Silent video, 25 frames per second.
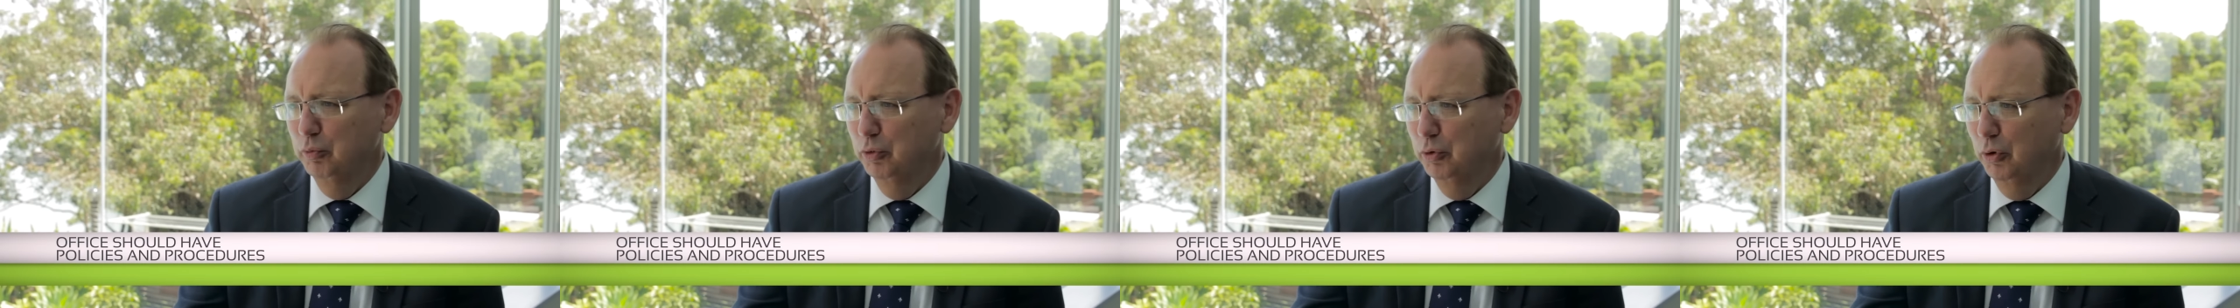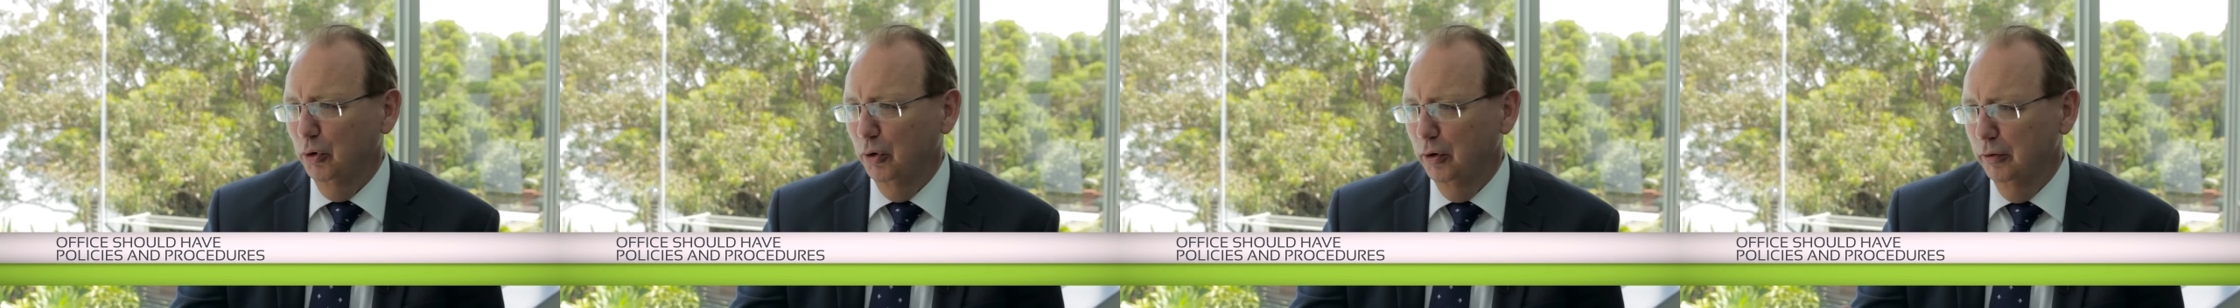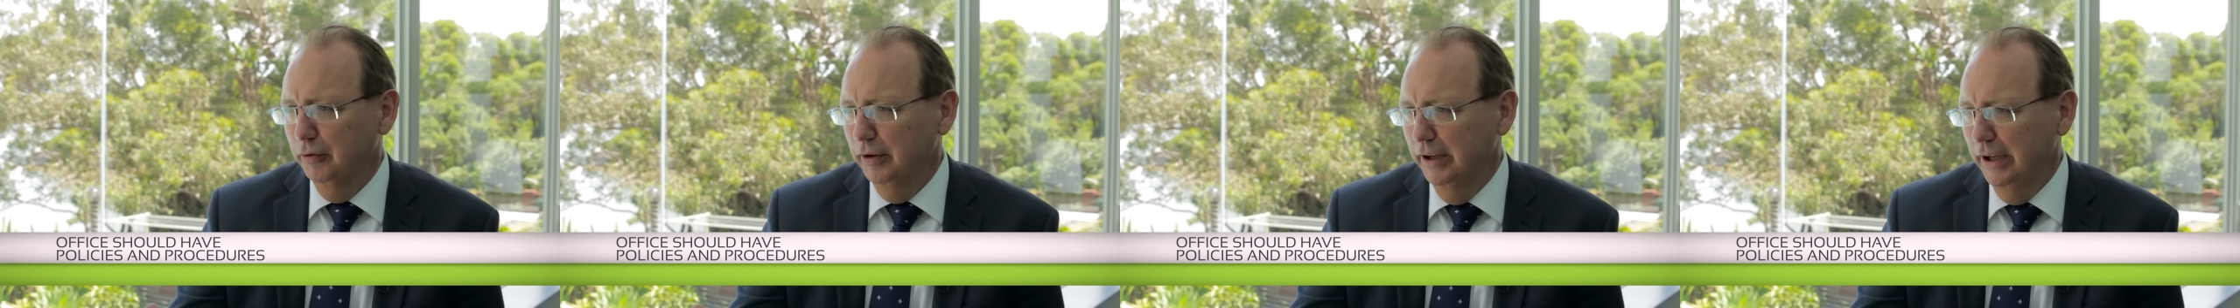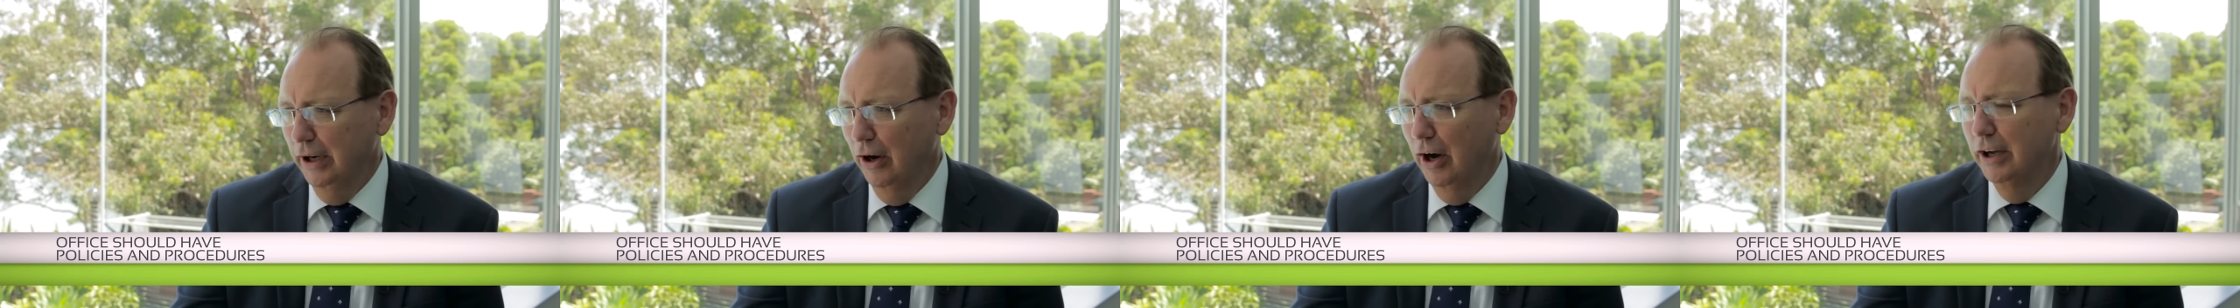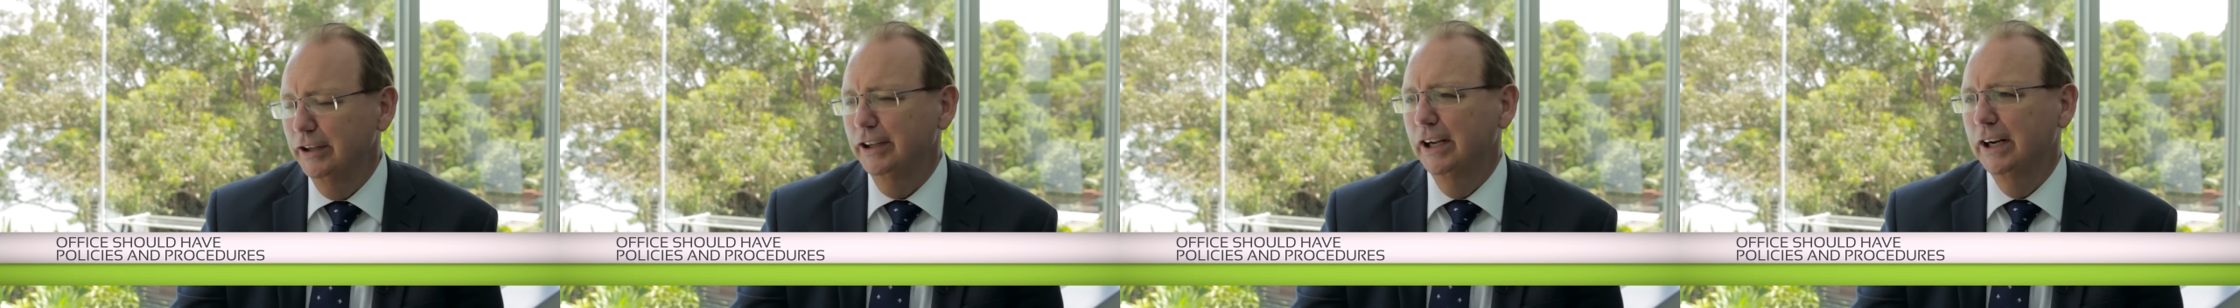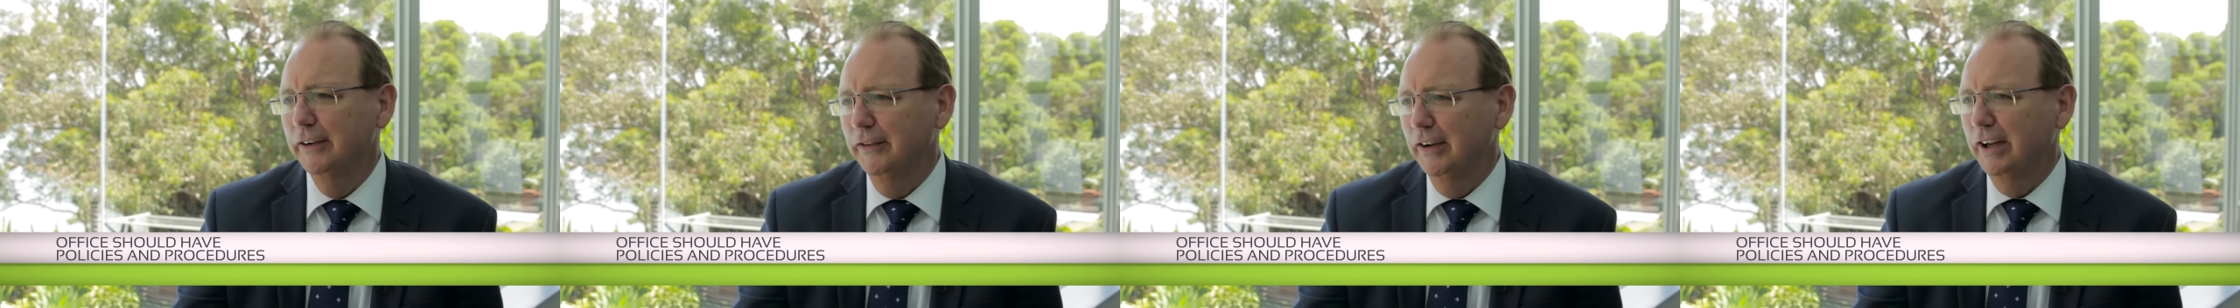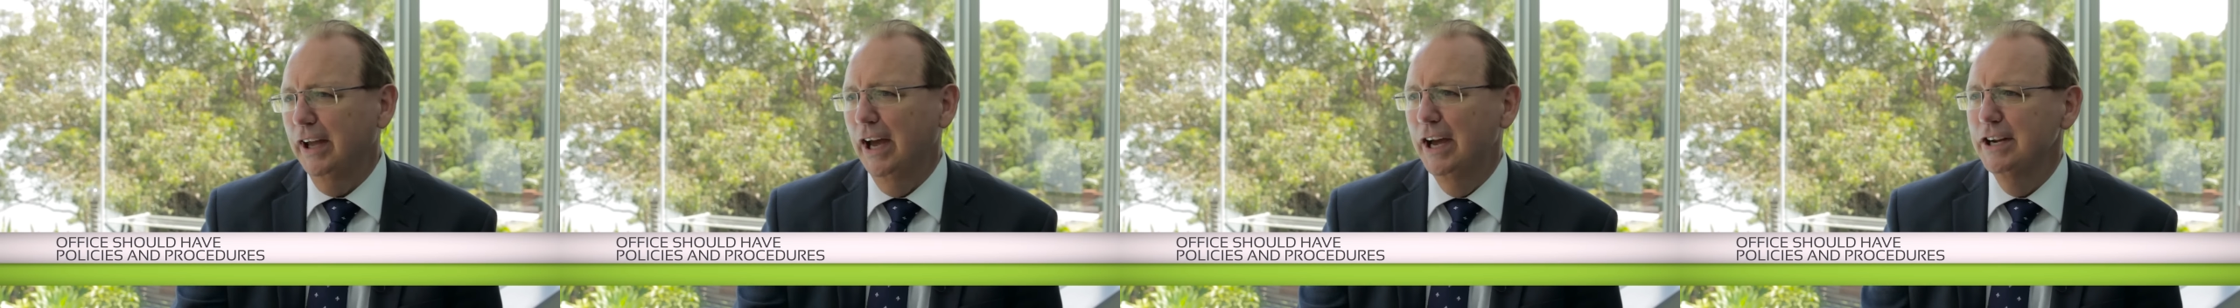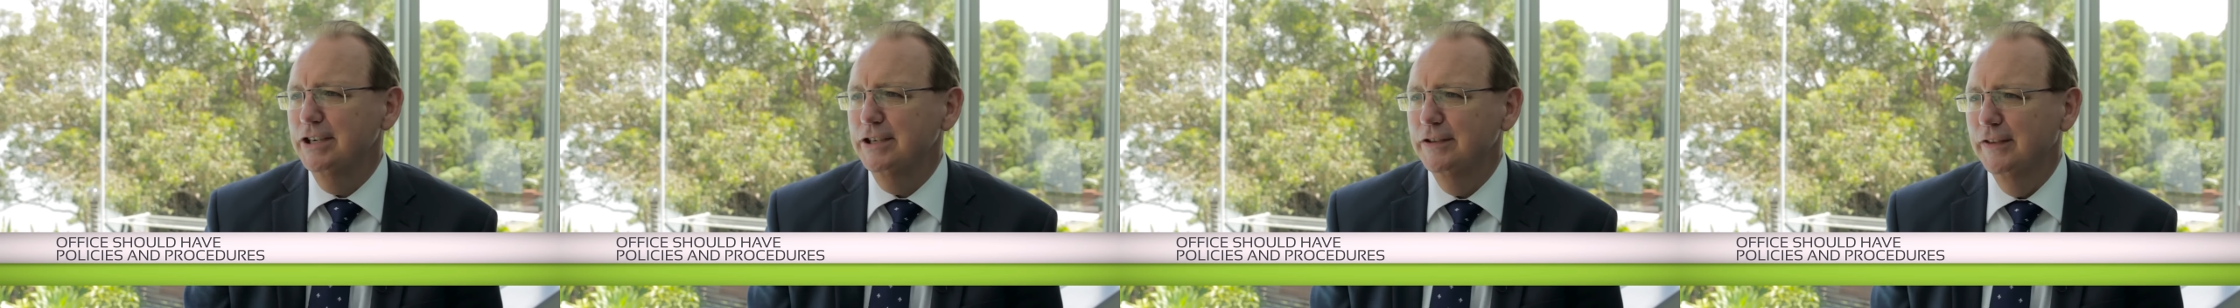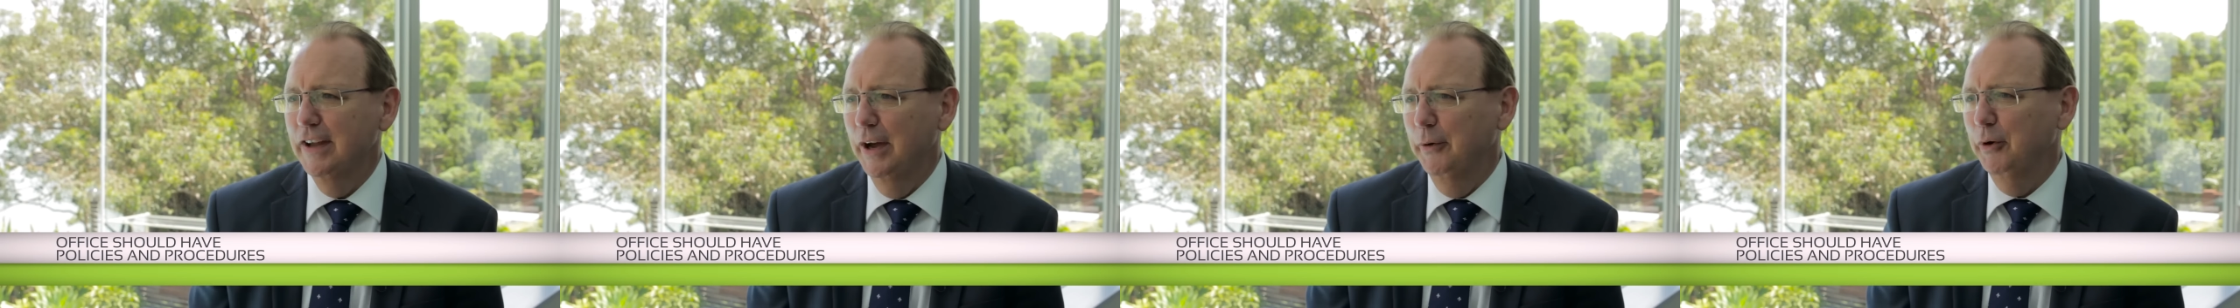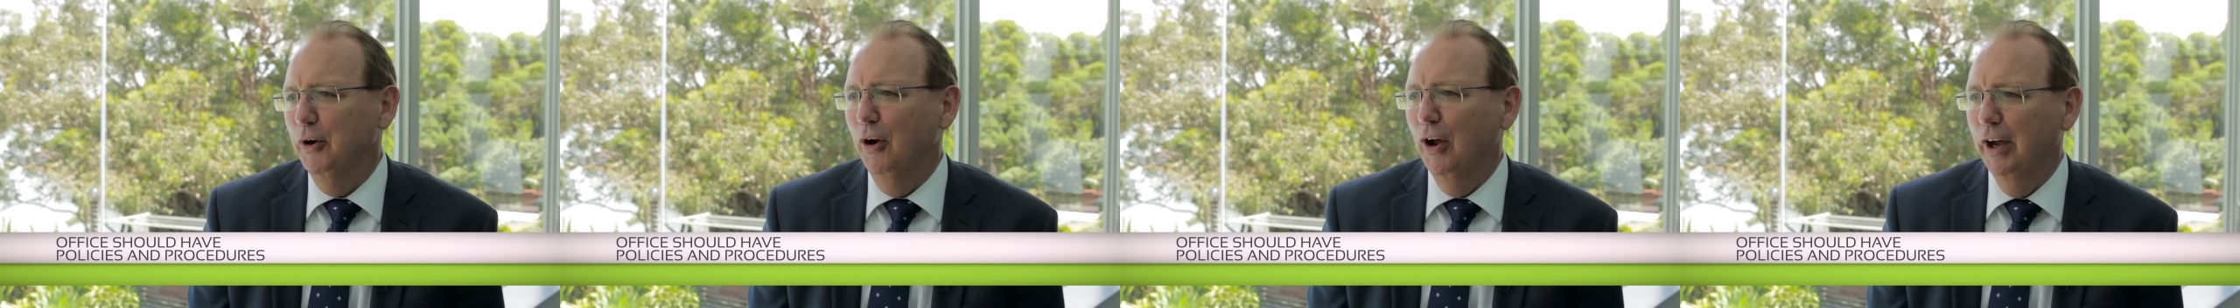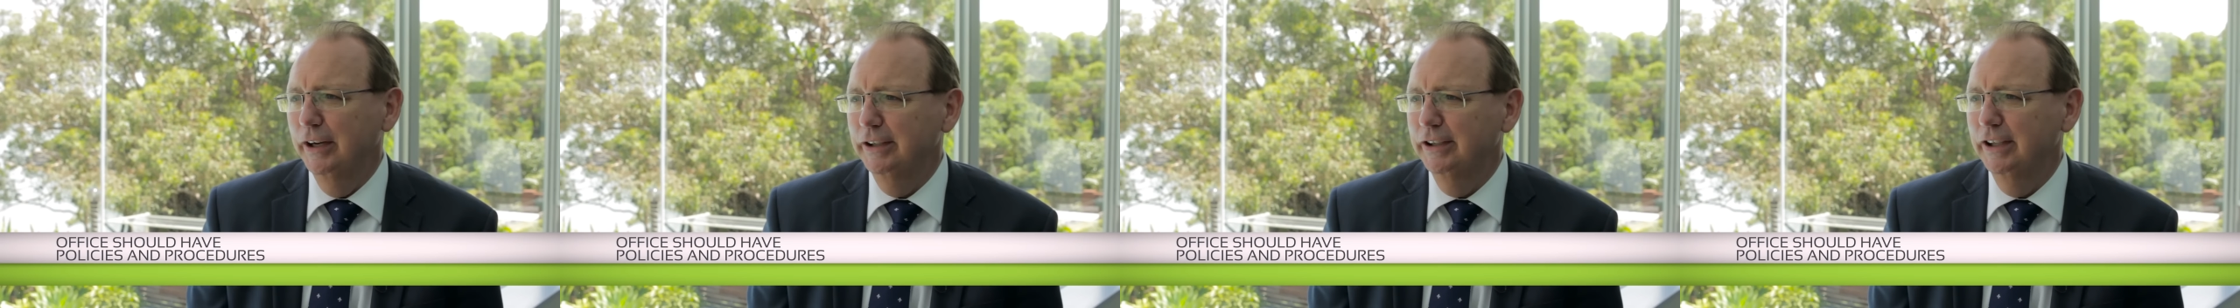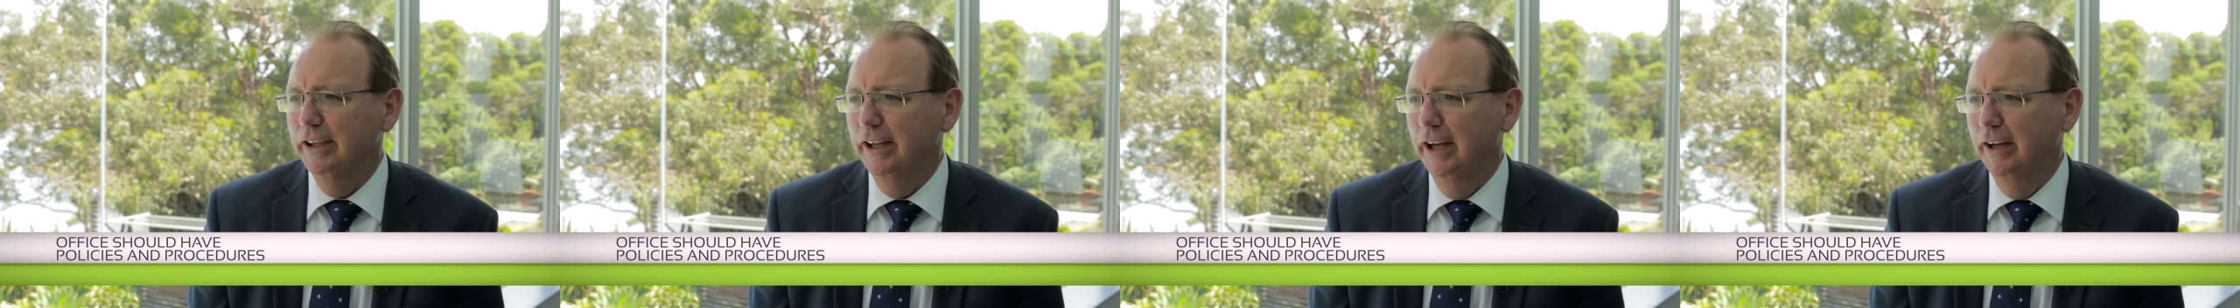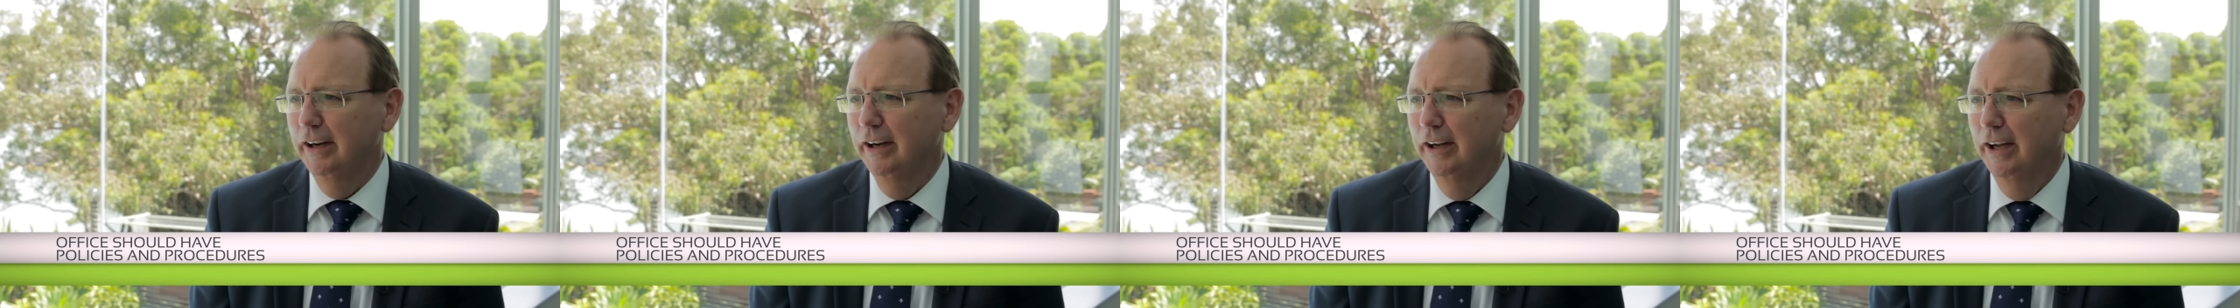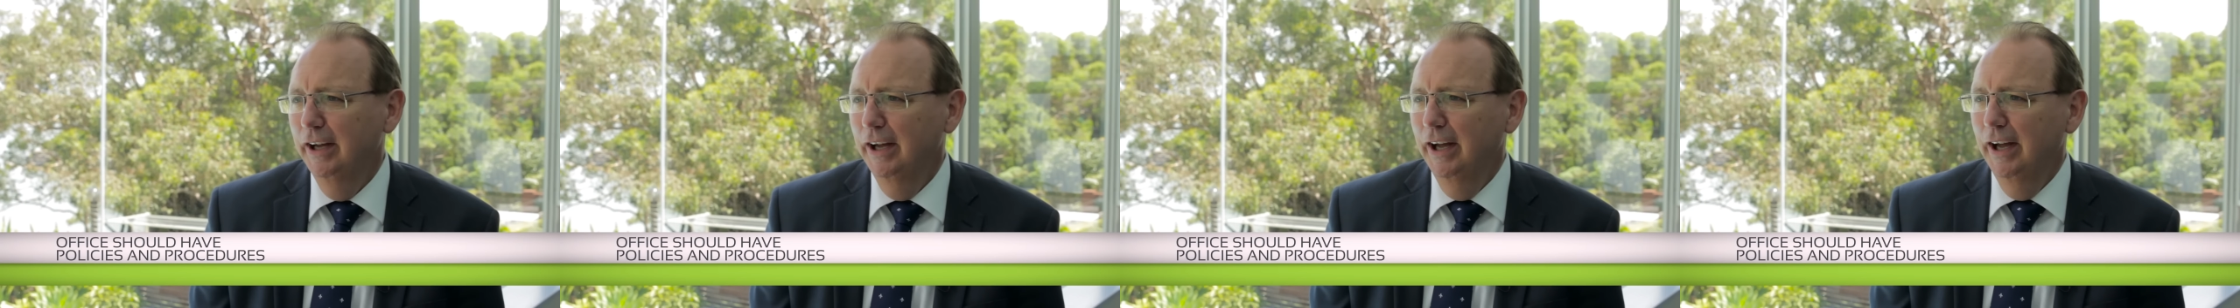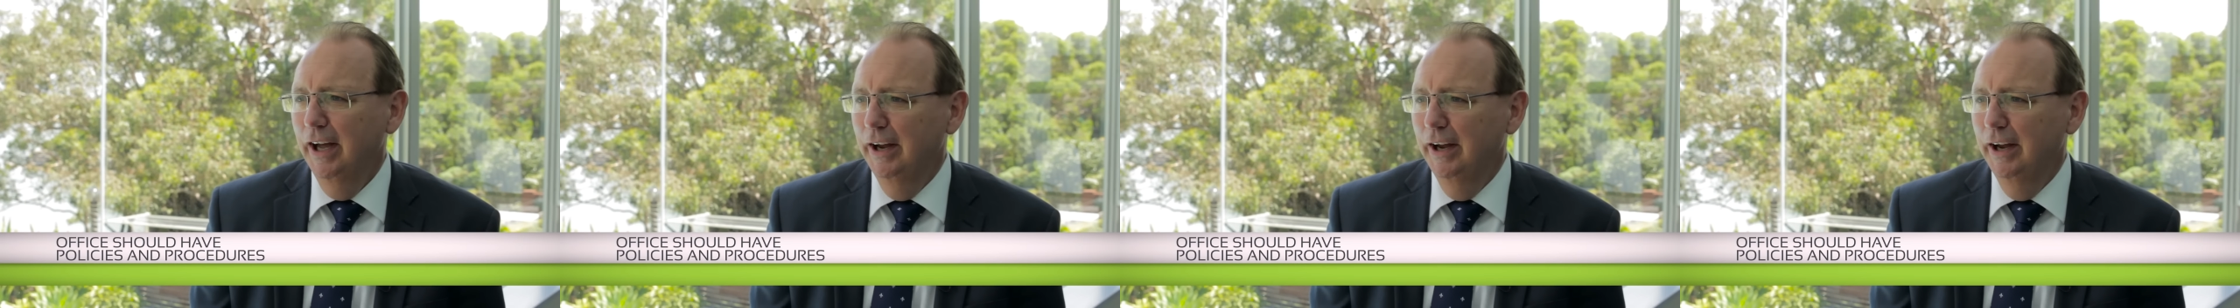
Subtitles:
sort of identification they would like to get,